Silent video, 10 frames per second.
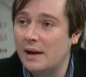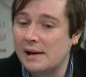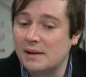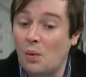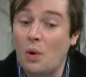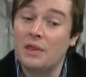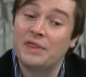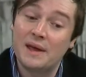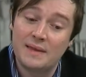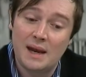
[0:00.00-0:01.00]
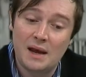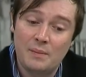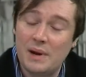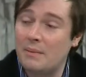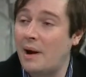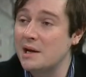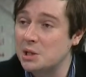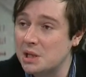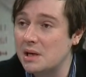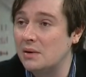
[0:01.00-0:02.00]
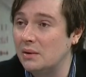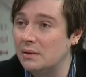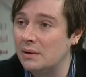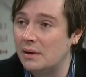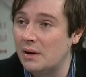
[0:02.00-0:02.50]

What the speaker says: And the one thing that had been my shield,